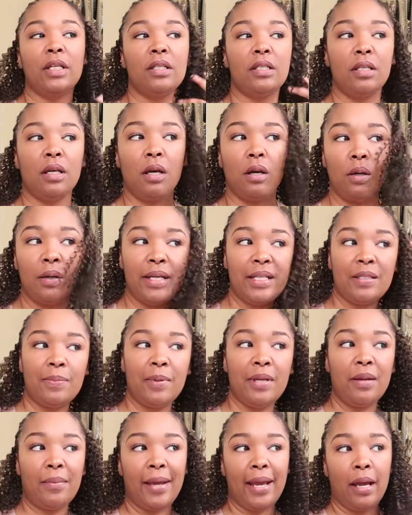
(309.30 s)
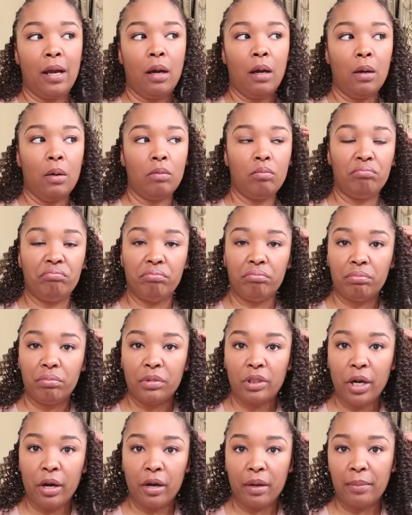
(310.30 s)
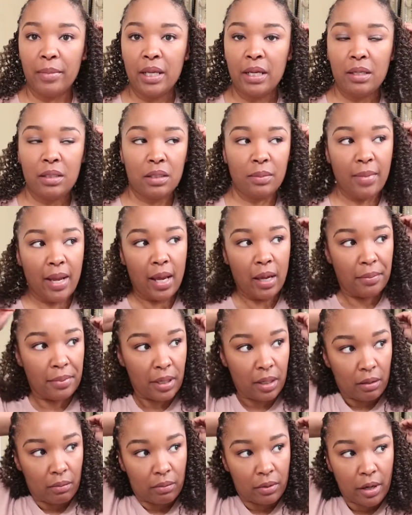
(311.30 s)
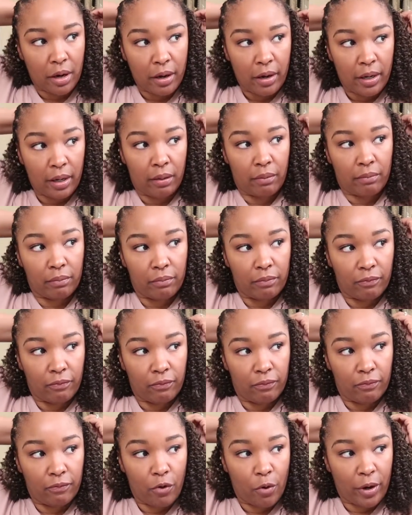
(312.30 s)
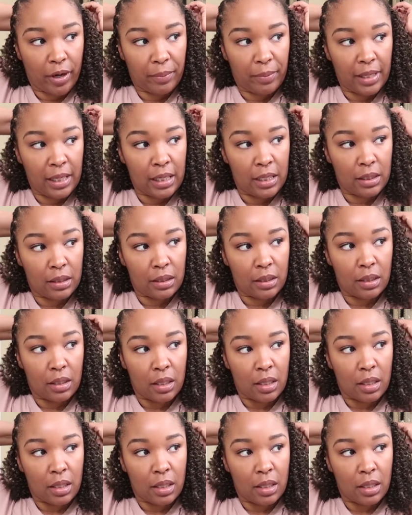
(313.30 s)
So it's been about 30 minutes, maybe 30, 40 minutes.